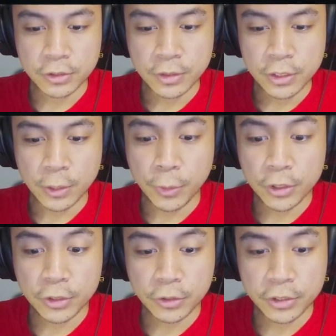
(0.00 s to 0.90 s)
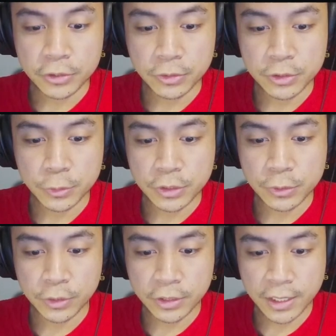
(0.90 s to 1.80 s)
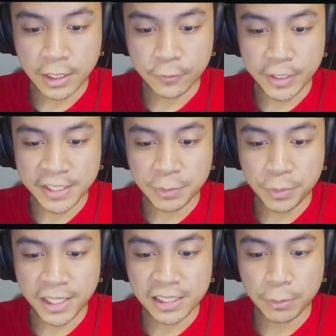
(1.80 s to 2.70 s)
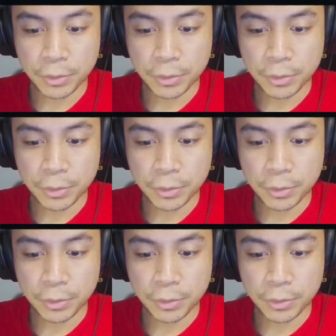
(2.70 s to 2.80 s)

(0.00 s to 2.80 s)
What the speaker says: opponent currently controls loses 200 attack for each beast,